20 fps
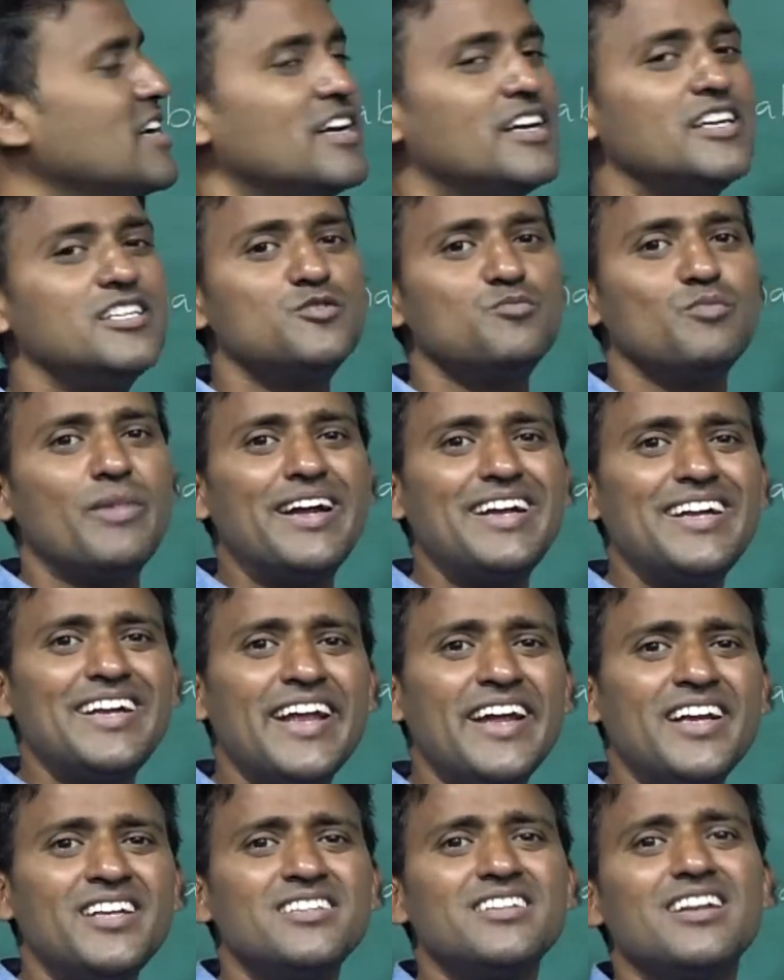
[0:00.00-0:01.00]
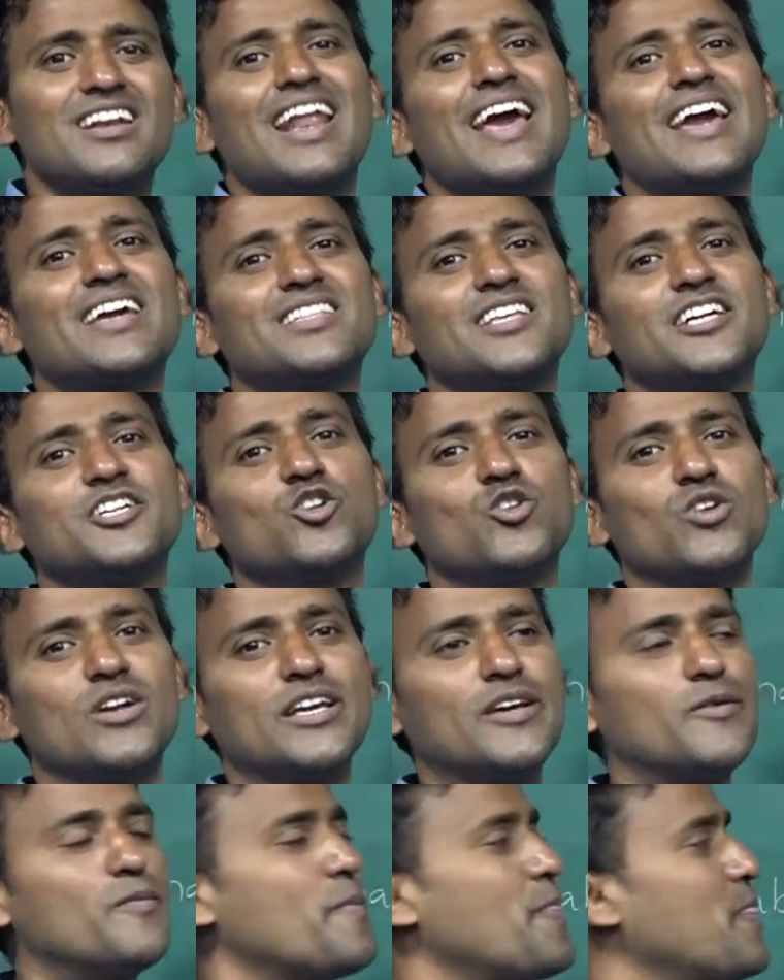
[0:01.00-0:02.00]
it's maintained like that
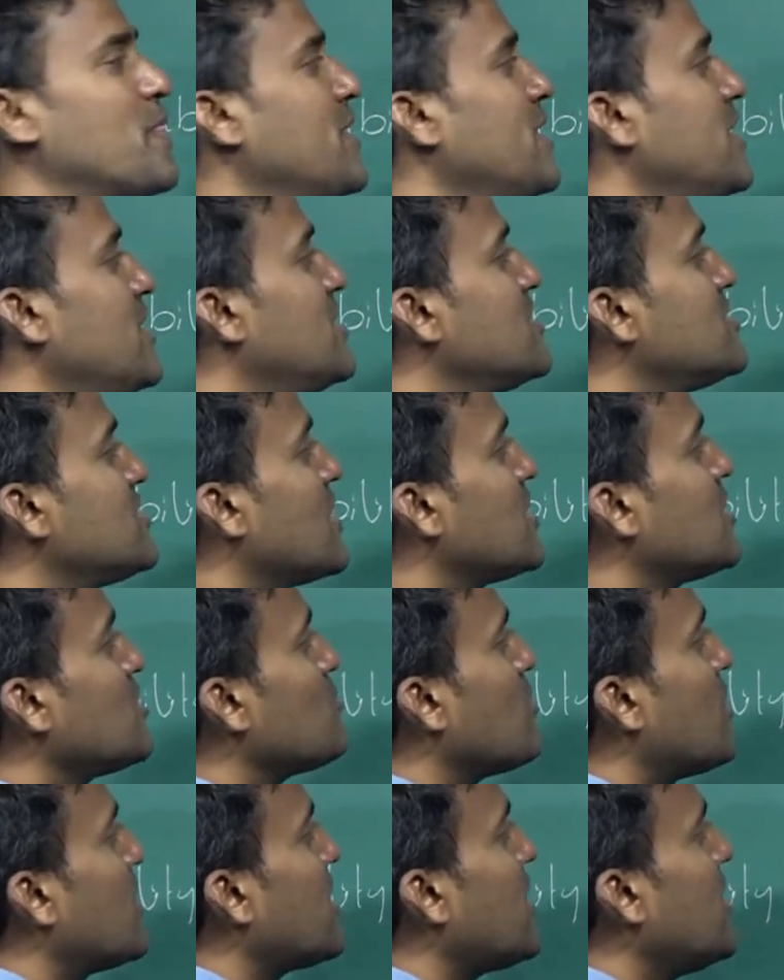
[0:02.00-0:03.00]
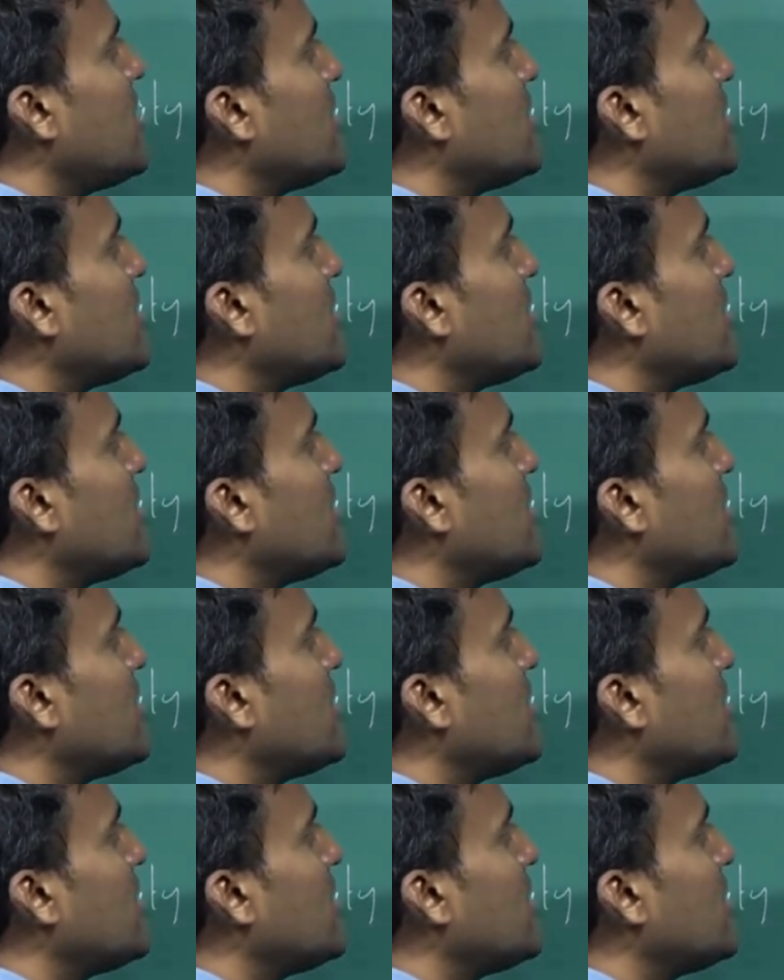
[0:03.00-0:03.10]
only. It is nothing but